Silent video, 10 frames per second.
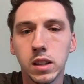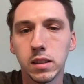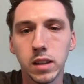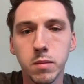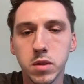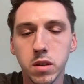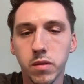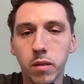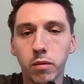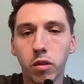Same as the
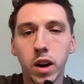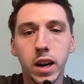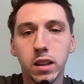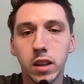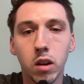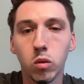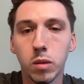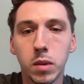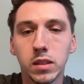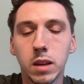front three. They're all
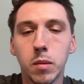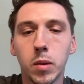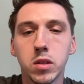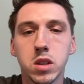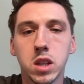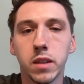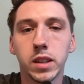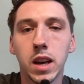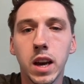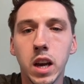in my team I posted the other
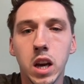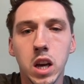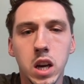day.